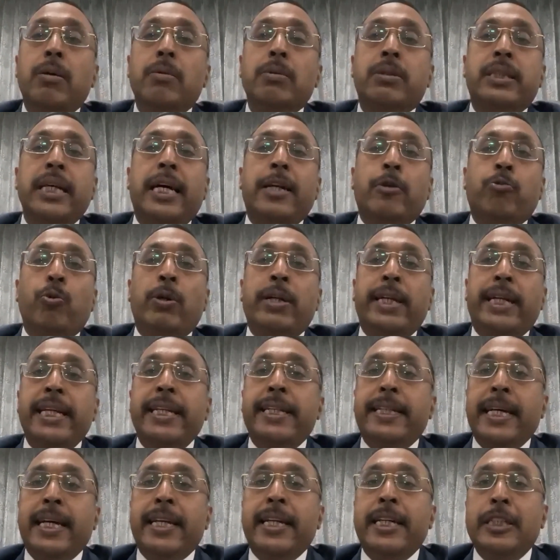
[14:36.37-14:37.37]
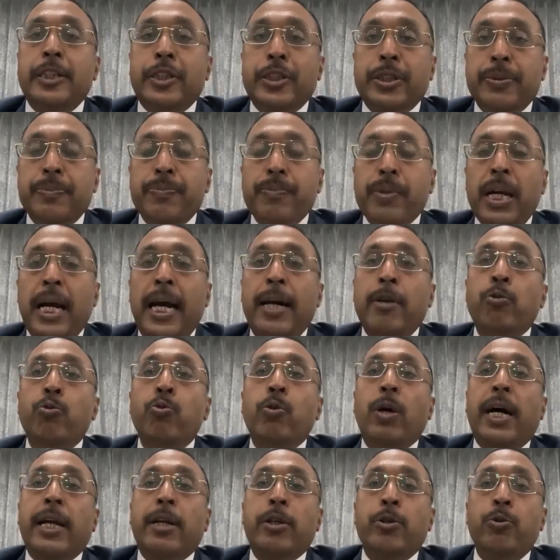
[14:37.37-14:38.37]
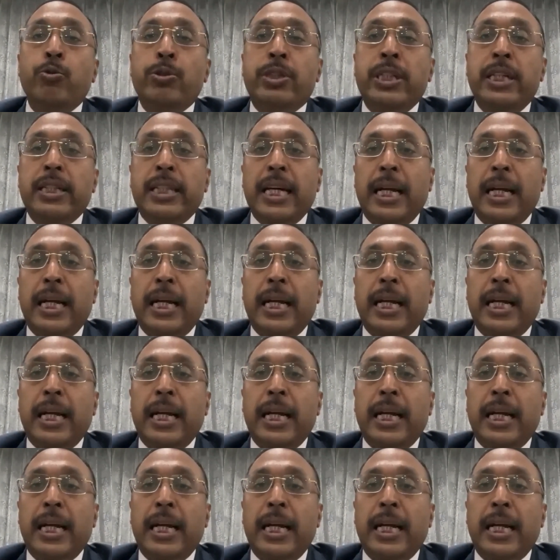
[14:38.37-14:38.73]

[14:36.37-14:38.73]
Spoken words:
say, 20 tenants and who are using